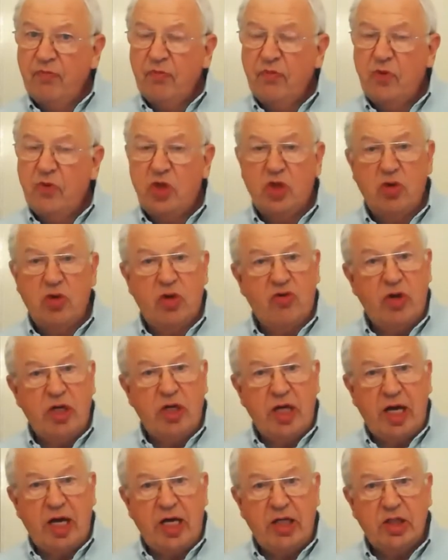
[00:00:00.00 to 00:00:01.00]
2 or 3
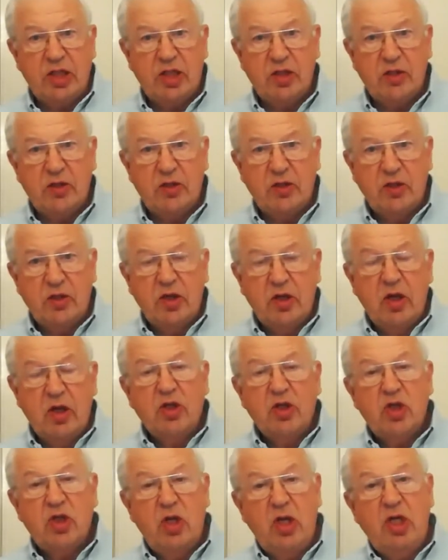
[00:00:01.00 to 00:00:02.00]
days.
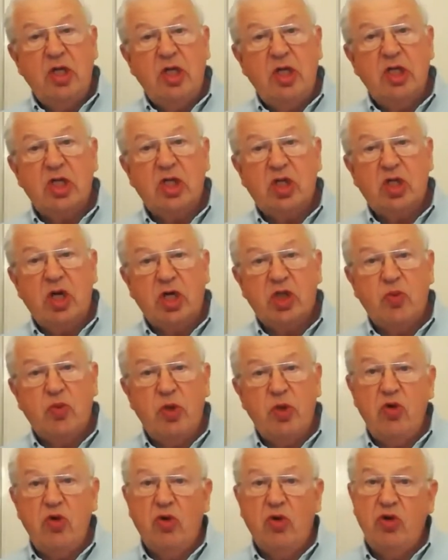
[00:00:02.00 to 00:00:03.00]
So you need to discuss with
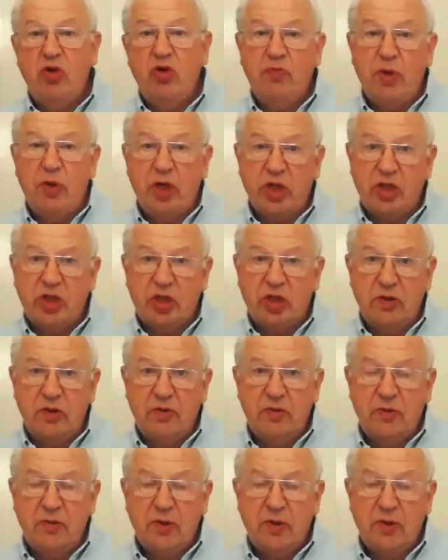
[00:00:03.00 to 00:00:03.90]
your new person,